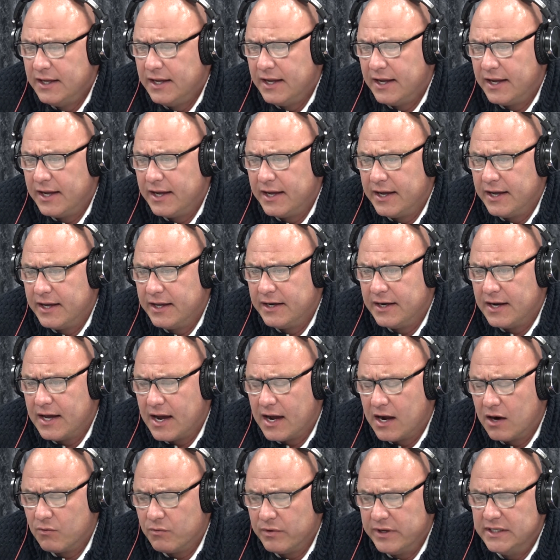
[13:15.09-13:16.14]
and
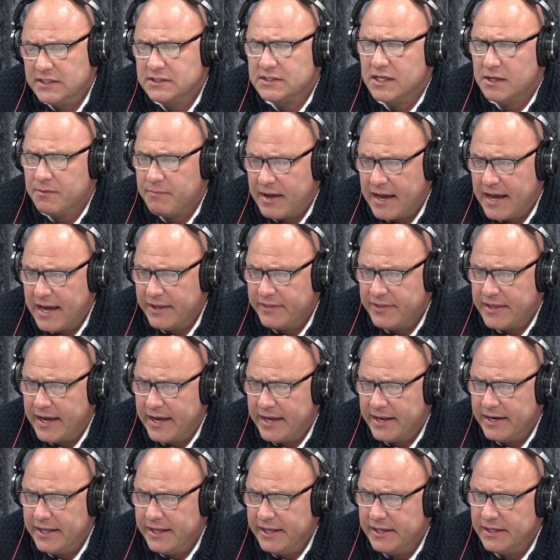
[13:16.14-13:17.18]
our reasoning behind
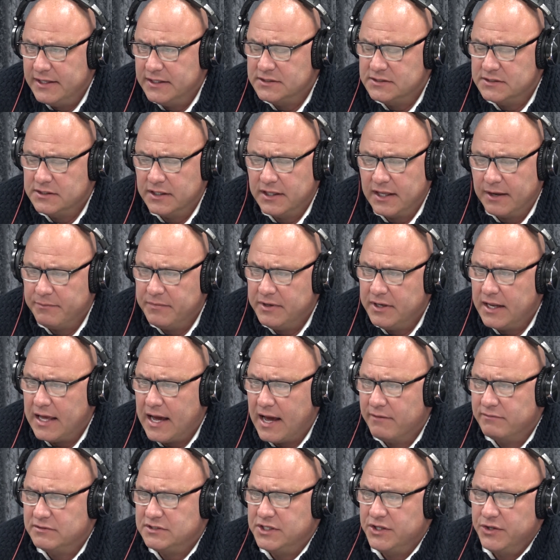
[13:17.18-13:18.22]
that is,
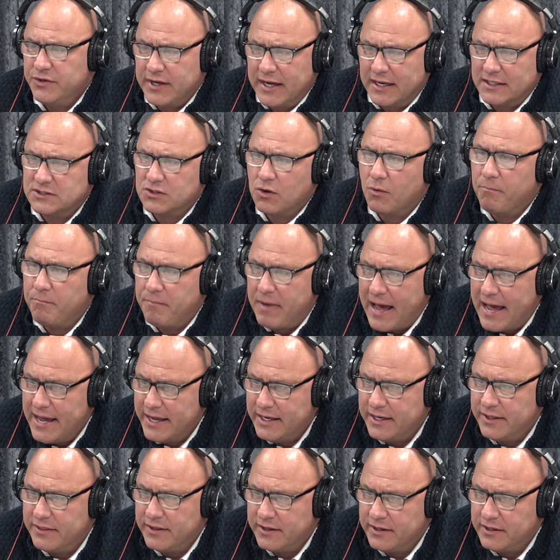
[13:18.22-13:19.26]
obviously you guys don't buy
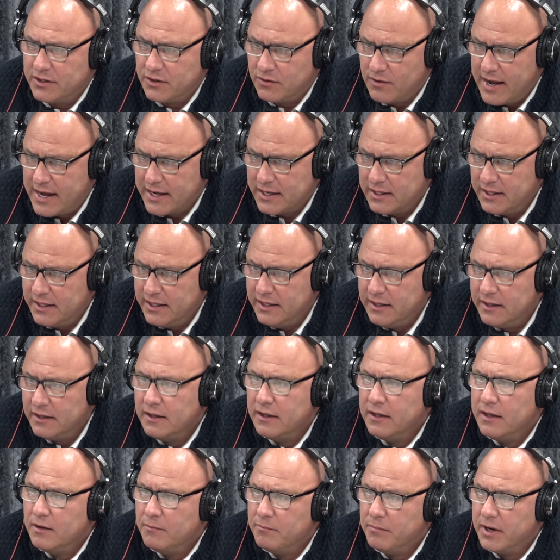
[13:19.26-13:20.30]
anything directly,
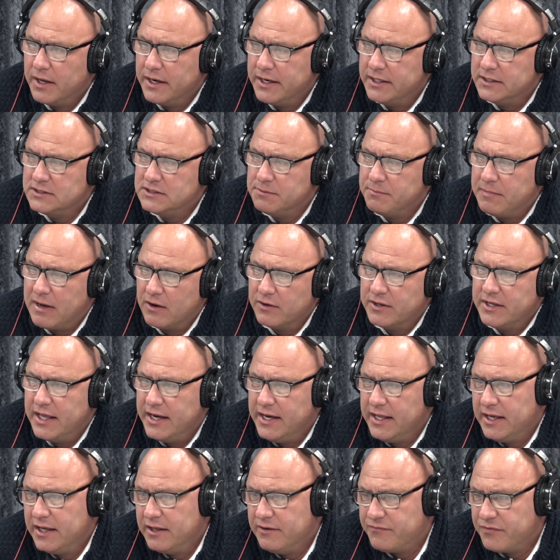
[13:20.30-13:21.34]
but it's about
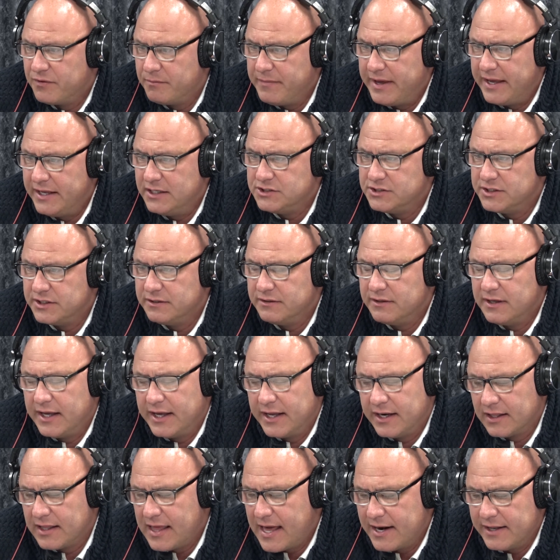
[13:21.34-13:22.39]
getting information,
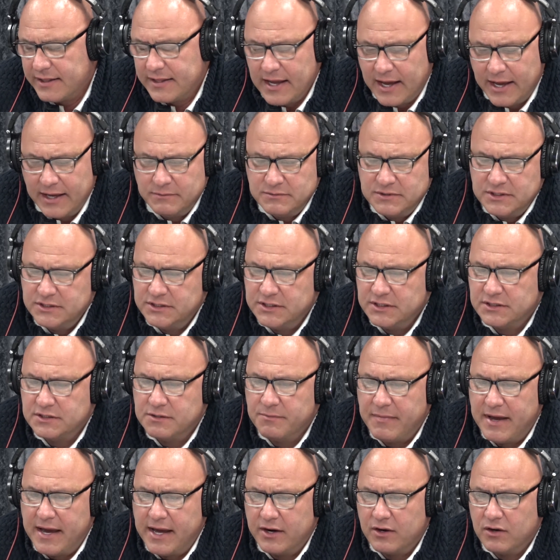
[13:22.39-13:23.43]
and a lot of times it's just a
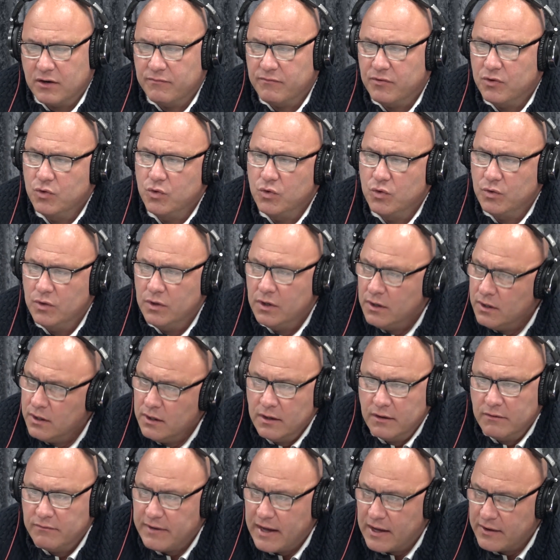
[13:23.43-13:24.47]
matter of who
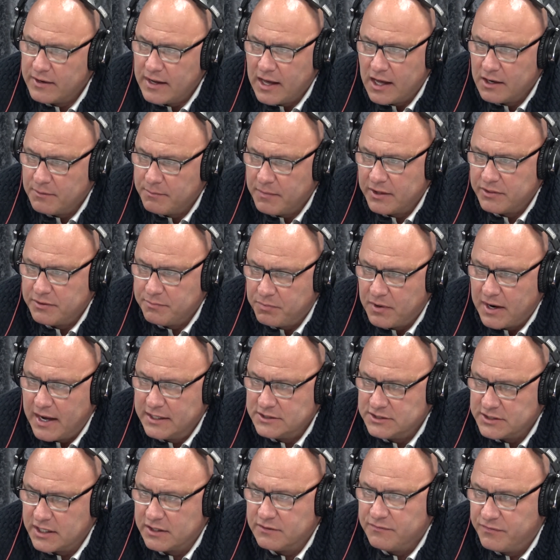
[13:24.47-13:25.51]
found out about the
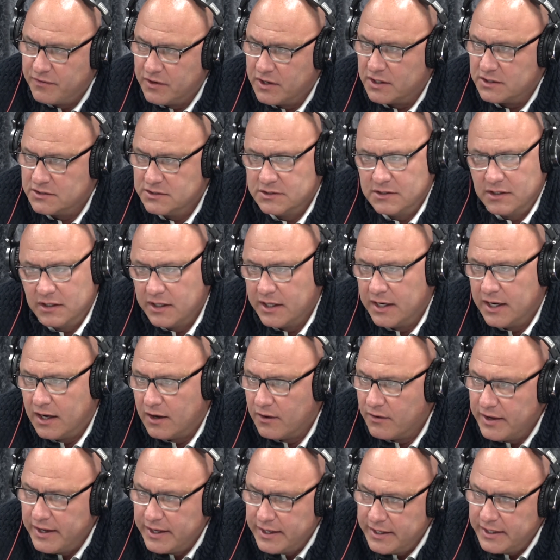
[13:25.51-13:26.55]
project first,
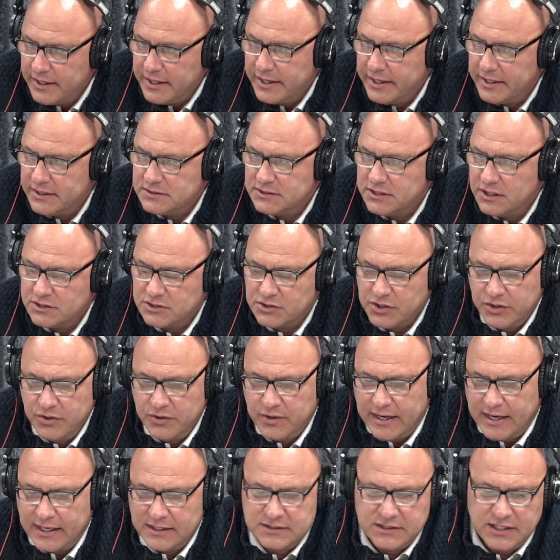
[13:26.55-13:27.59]
and it's so you
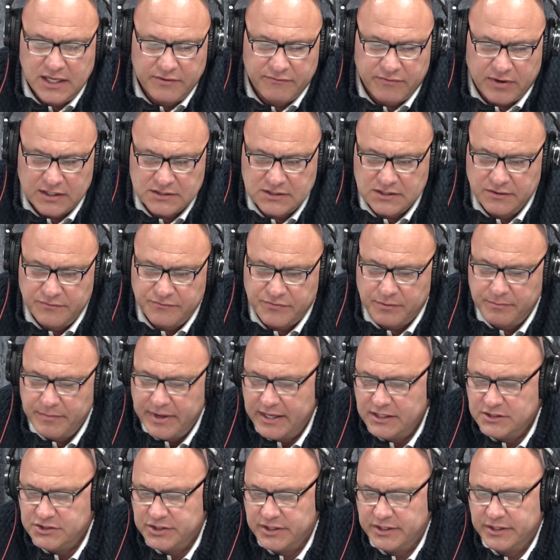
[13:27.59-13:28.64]
guys give us
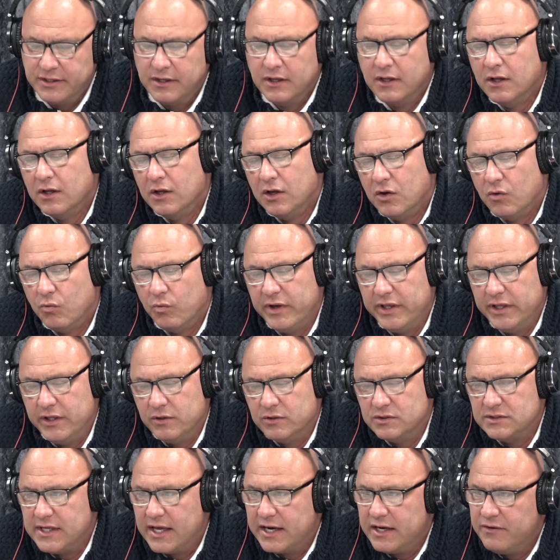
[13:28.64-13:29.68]
information. We
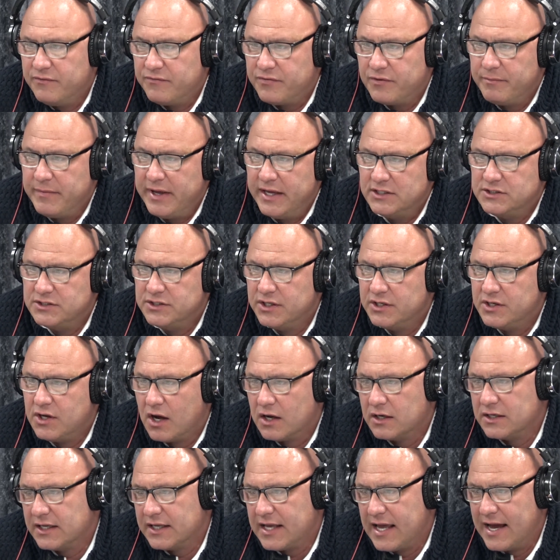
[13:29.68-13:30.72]
use that information to
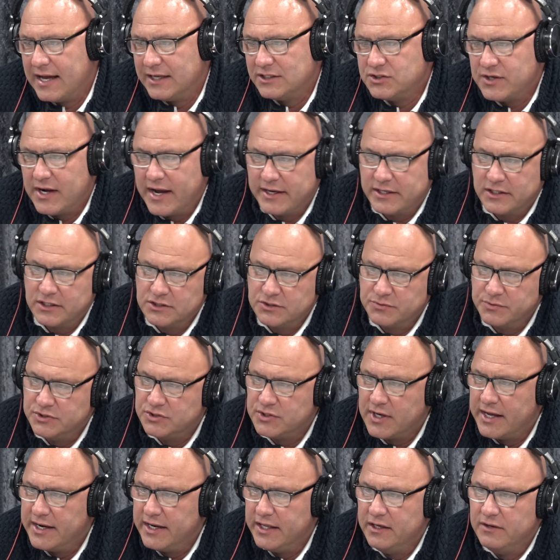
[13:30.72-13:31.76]
talk to contractors. We
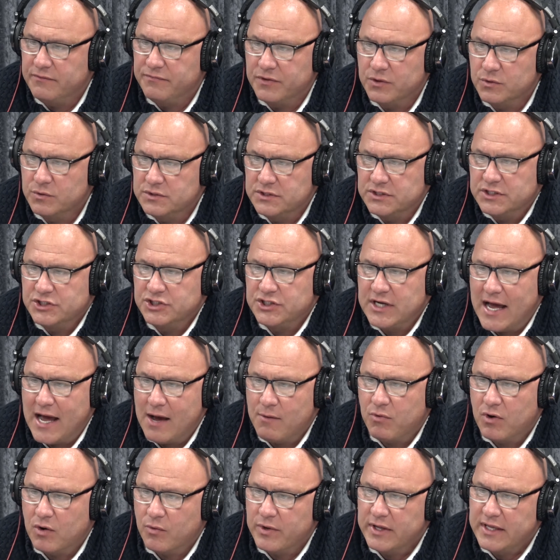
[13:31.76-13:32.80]
try to influence the
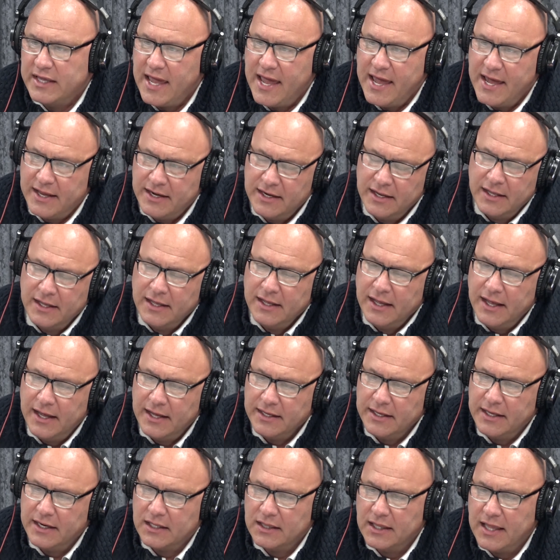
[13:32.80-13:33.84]
job where we can
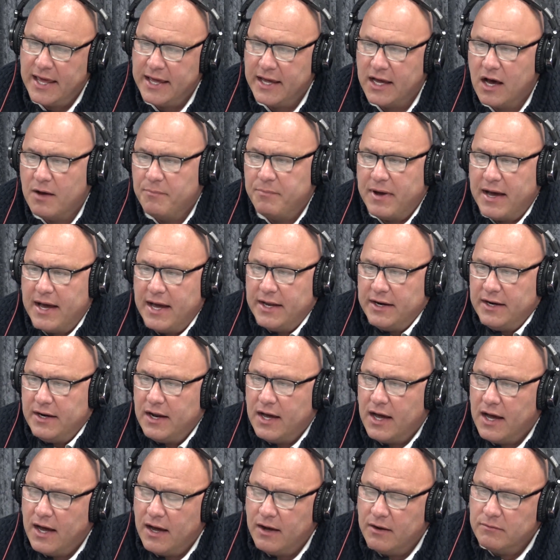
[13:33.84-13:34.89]
and get a leg up on
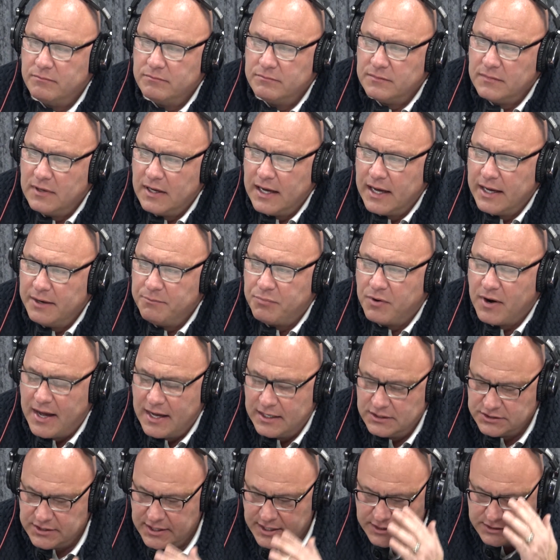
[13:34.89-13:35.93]

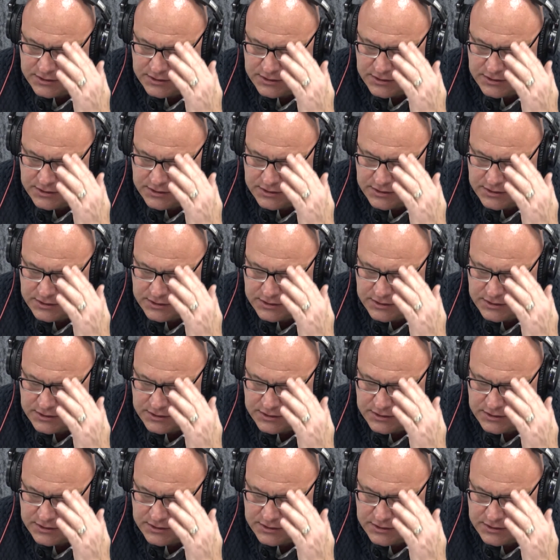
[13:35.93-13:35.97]
projects.